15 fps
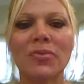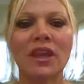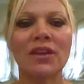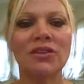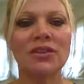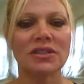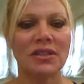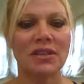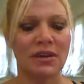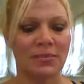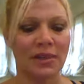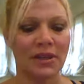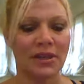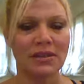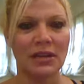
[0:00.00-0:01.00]
in the center
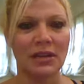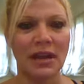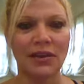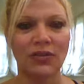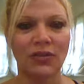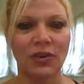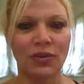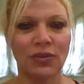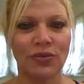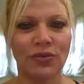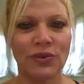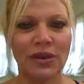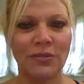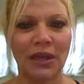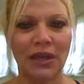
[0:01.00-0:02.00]
because I like a
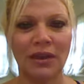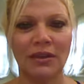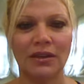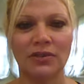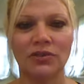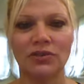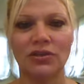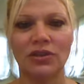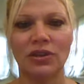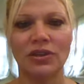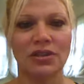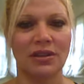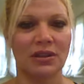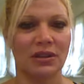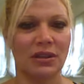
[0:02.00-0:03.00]
creamy look
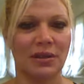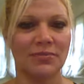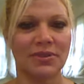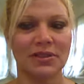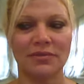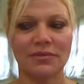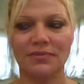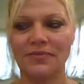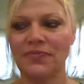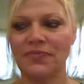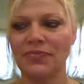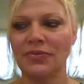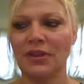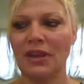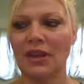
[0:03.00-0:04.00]
to the lips.
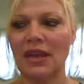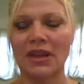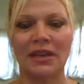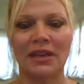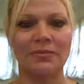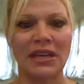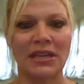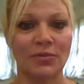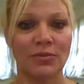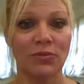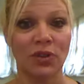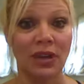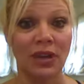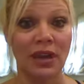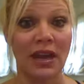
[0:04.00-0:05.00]
And that makes them
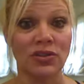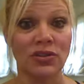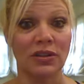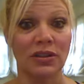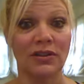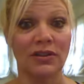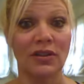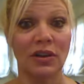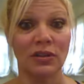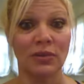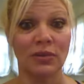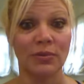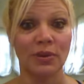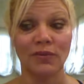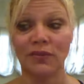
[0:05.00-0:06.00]
look actually a
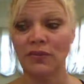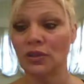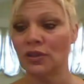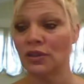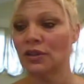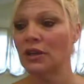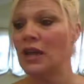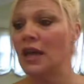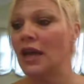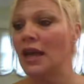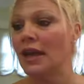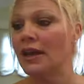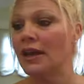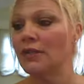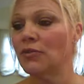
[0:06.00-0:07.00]
little bit fuller.
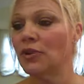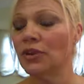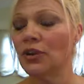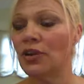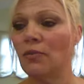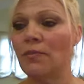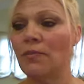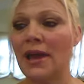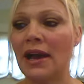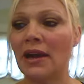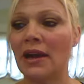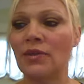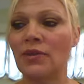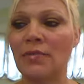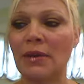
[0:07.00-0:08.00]
And I'm going to go
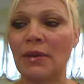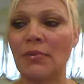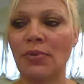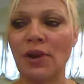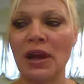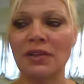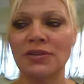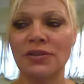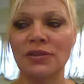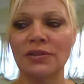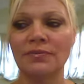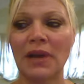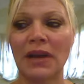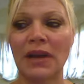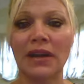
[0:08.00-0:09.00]
back with my bronzer,
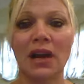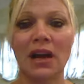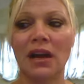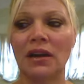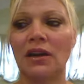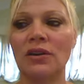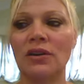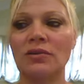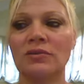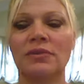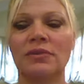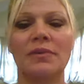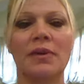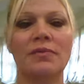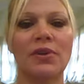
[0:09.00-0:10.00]
my Congo.
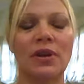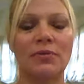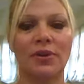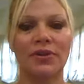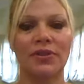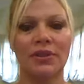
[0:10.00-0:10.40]
Remember I put